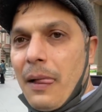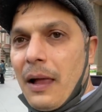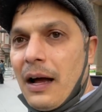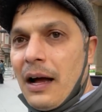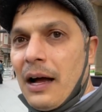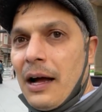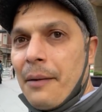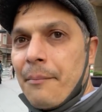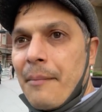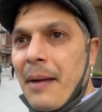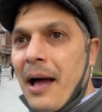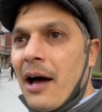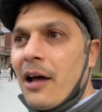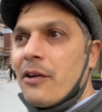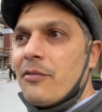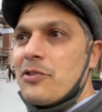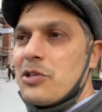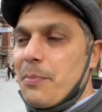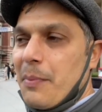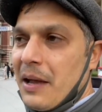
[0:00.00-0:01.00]
um, out
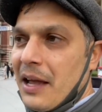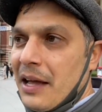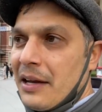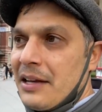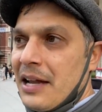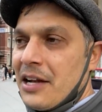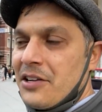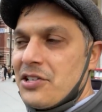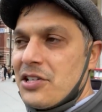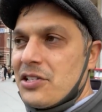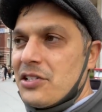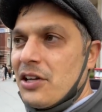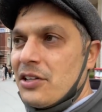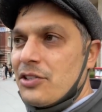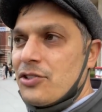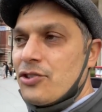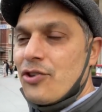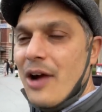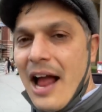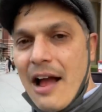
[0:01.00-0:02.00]
of Japan, not just
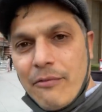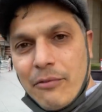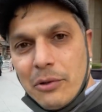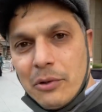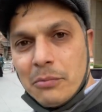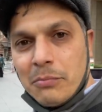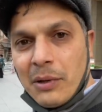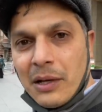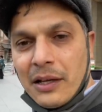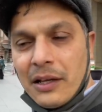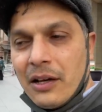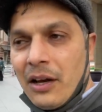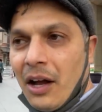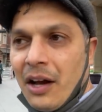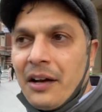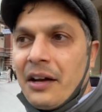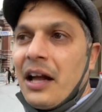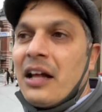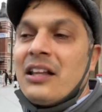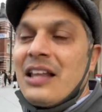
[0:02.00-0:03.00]
on travel, but
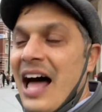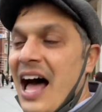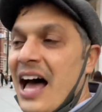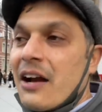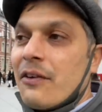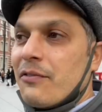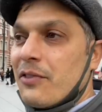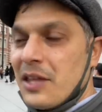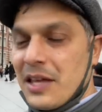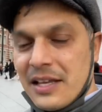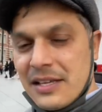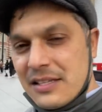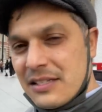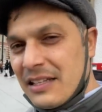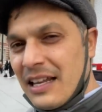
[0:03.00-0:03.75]
on a lot of things.